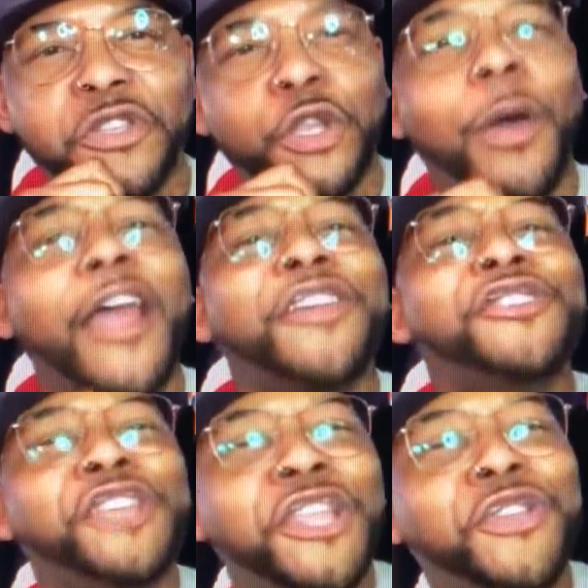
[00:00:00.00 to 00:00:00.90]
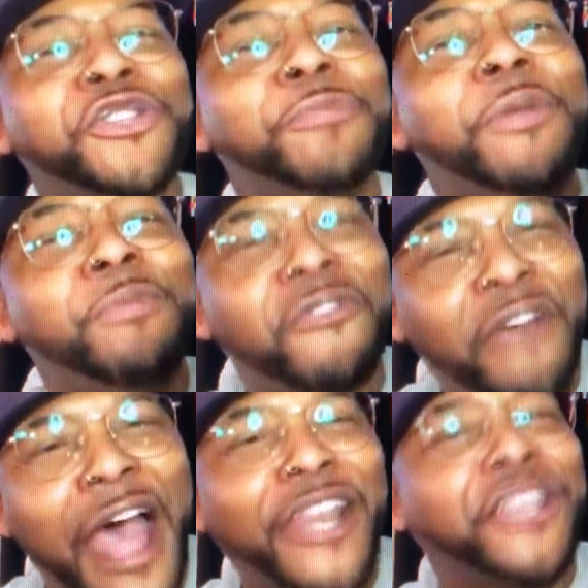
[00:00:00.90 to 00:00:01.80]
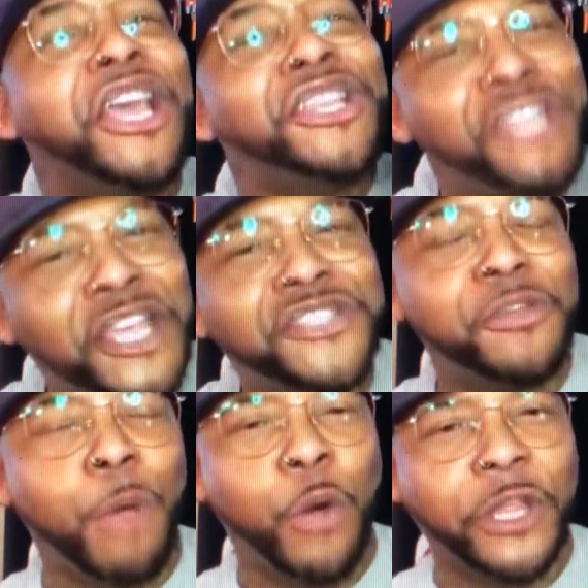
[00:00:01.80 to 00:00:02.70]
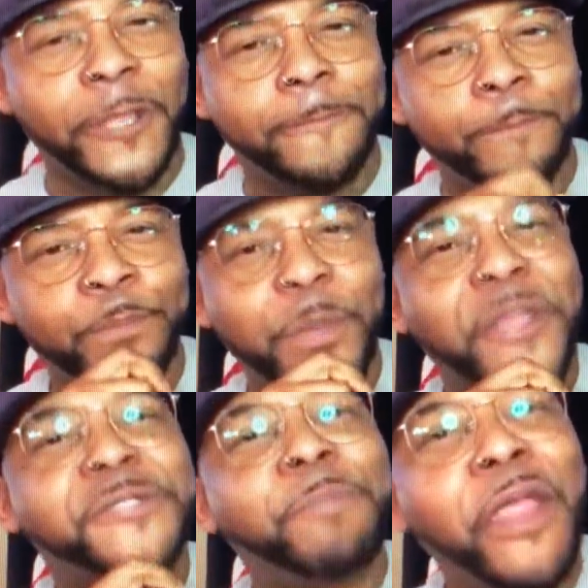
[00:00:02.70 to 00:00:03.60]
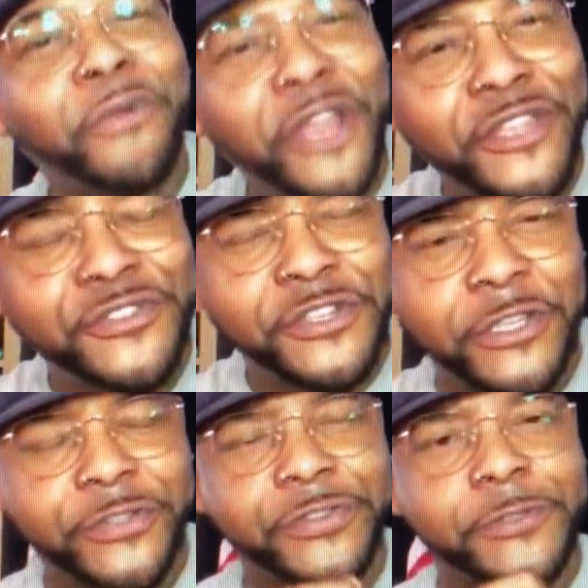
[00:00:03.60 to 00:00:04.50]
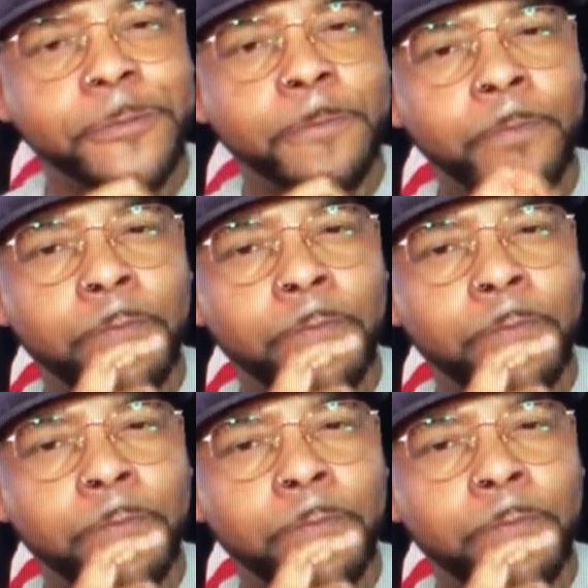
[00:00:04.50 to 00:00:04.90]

So I continue to be provided testimony, experiences.